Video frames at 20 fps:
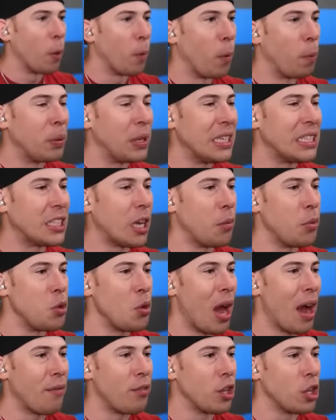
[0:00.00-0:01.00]
purple, please tell me
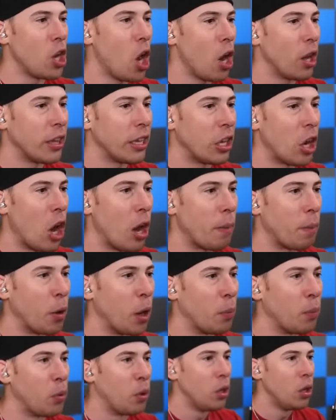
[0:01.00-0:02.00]
you have the gauntlet on,
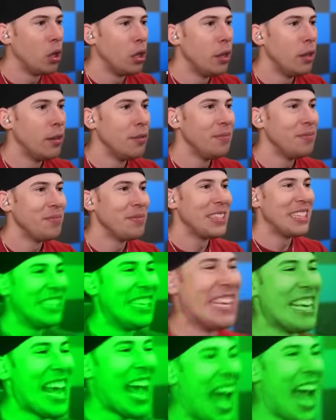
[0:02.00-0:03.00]
purple.
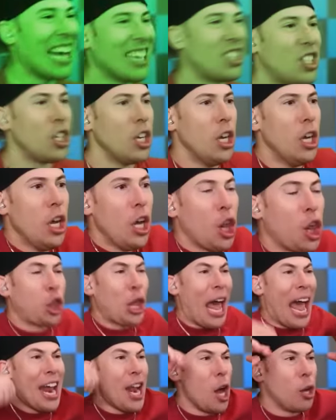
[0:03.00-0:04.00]
Yes!
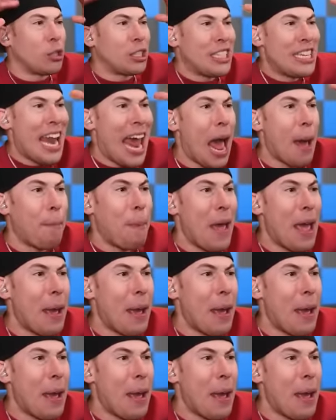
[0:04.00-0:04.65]
Thanos, snap